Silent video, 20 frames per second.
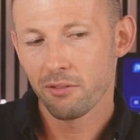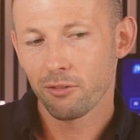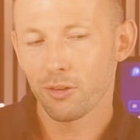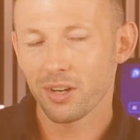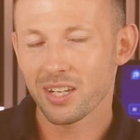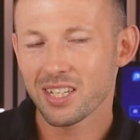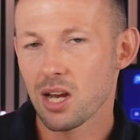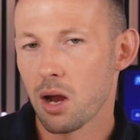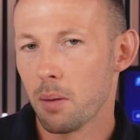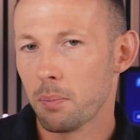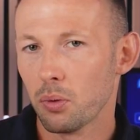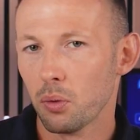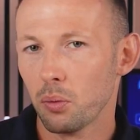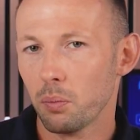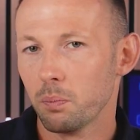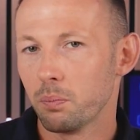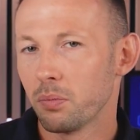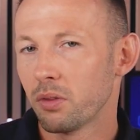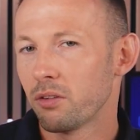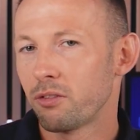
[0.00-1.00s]
For example,
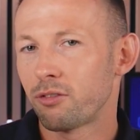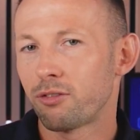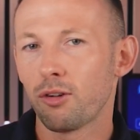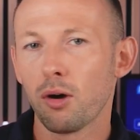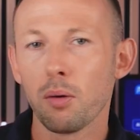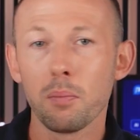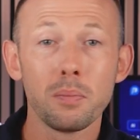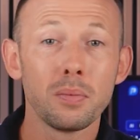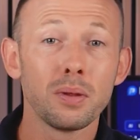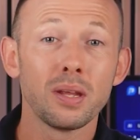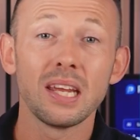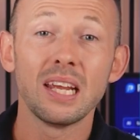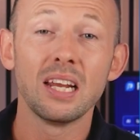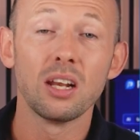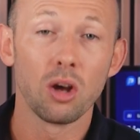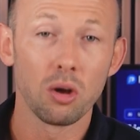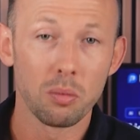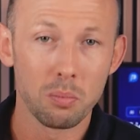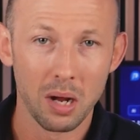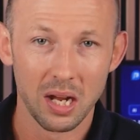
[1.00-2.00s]
from
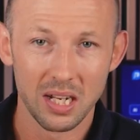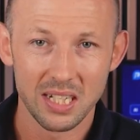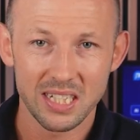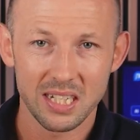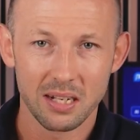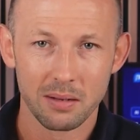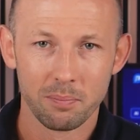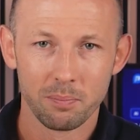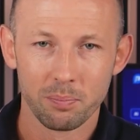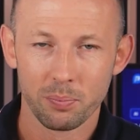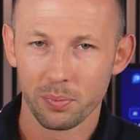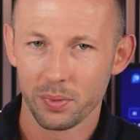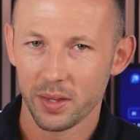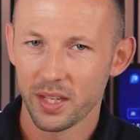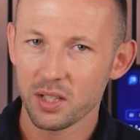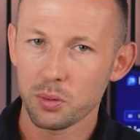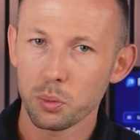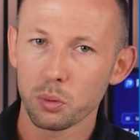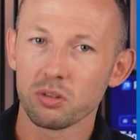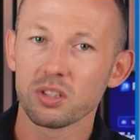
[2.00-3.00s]
Elon Musk.
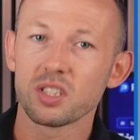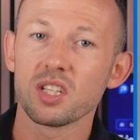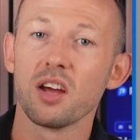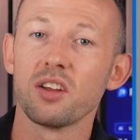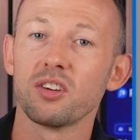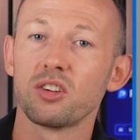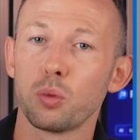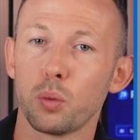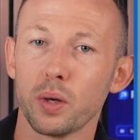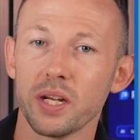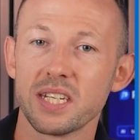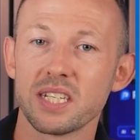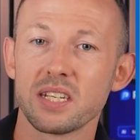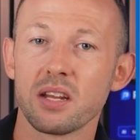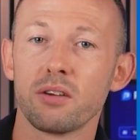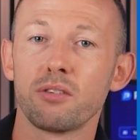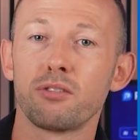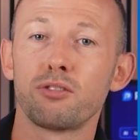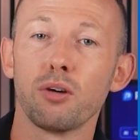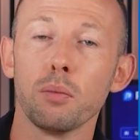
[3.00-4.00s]
This will return tweets
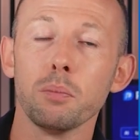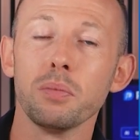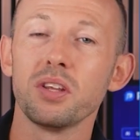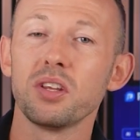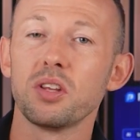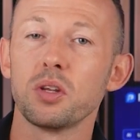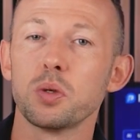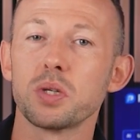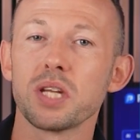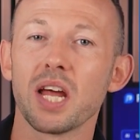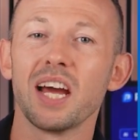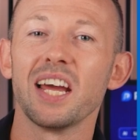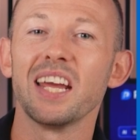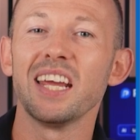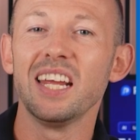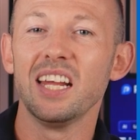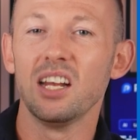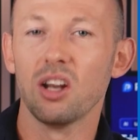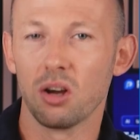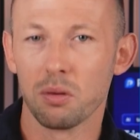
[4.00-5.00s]
from the user
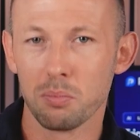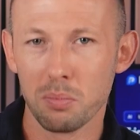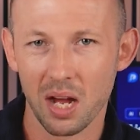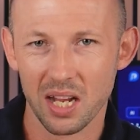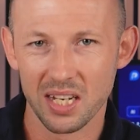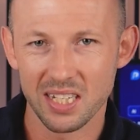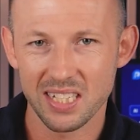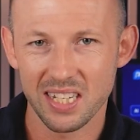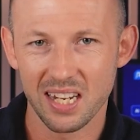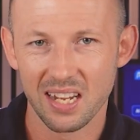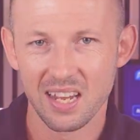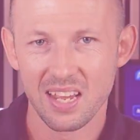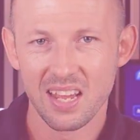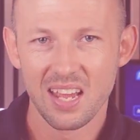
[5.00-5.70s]
Elon Musk.